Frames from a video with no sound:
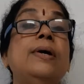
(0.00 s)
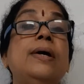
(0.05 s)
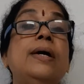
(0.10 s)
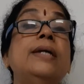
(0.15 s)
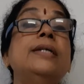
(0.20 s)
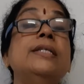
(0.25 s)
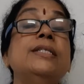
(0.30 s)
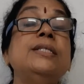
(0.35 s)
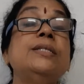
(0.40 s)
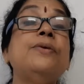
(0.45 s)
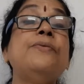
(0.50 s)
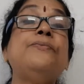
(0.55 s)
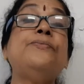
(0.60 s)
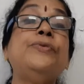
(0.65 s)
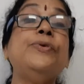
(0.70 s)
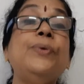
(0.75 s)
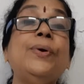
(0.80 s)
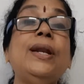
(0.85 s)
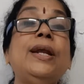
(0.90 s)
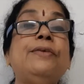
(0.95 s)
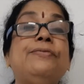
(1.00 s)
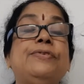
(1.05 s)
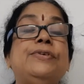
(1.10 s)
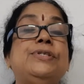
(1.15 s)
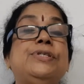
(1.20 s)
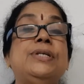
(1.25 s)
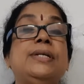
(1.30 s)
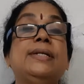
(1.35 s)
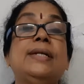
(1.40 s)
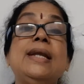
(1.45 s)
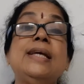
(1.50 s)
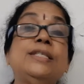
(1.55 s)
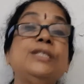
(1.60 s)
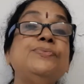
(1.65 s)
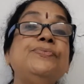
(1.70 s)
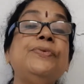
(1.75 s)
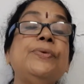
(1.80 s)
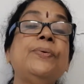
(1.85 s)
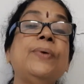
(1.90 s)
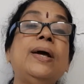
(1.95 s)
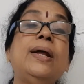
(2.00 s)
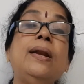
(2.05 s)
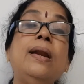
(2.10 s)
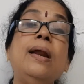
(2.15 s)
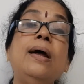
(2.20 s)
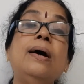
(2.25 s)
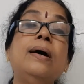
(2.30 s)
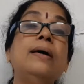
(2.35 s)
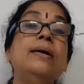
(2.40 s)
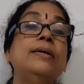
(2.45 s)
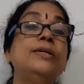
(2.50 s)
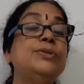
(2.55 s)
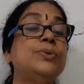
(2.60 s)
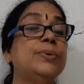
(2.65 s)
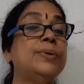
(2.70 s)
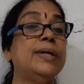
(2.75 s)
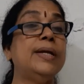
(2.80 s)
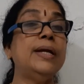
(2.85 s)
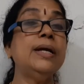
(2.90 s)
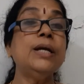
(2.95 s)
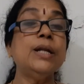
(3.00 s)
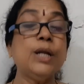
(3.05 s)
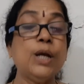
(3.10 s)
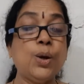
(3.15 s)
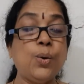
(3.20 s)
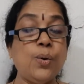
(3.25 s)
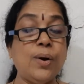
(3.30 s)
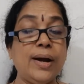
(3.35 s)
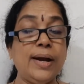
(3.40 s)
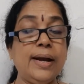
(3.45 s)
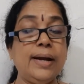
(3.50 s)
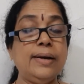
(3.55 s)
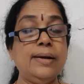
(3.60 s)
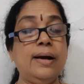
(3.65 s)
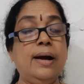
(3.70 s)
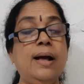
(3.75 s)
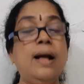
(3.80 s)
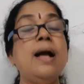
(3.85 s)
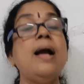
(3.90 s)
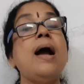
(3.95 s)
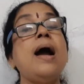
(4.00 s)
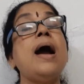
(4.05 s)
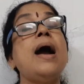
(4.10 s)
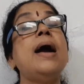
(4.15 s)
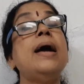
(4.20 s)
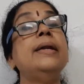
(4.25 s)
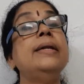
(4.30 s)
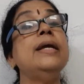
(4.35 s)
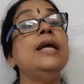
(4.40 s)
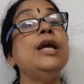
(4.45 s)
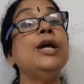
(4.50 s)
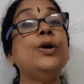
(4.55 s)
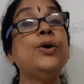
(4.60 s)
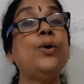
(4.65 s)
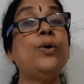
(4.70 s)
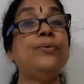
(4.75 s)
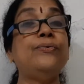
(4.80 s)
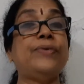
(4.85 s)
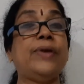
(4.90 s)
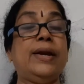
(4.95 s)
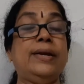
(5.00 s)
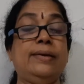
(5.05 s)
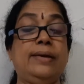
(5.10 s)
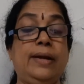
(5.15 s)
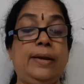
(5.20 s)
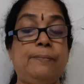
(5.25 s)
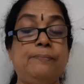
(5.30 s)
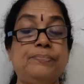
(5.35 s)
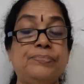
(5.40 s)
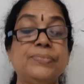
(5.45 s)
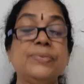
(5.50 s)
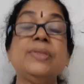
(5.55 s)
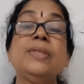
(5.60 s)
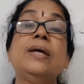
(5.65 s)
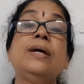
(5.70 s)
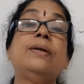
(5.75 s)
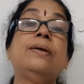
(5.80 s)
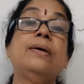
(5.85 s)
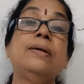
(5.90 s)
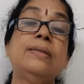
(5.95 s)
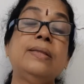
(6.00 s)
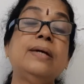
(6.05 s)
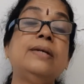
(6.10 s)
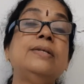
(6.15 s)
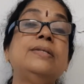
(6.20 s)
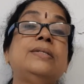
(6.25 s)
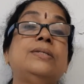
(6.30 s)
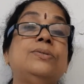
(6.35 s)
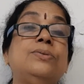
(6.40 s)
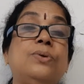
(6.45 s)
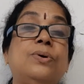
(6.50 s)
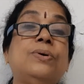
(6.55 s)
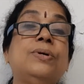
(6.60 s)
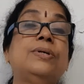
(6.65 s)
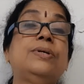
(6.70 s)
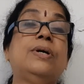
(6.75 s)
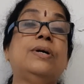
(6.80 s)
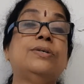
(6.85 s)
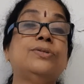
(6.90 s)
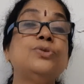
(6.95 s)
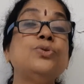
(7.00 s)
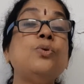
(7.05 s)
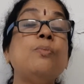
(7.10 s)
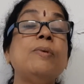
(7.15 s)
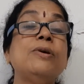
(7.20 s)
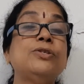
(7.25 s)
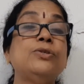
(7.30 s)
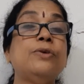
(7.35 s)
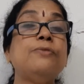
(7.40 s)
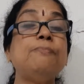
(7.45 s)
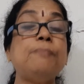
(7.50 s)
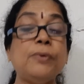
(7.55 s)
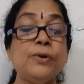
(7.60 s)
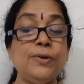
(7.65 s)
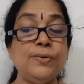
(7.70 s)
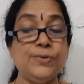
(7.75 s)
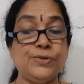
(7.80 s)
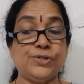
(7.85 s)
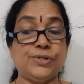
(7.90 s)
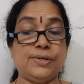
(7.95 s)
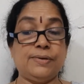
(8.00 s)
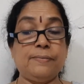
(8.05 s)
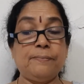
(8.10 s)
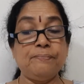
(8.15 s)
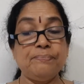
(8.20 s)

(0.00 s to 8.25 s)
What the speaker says: It is fuel efficient, less fuel is only required and eco-friendly. There is not so much of pollution.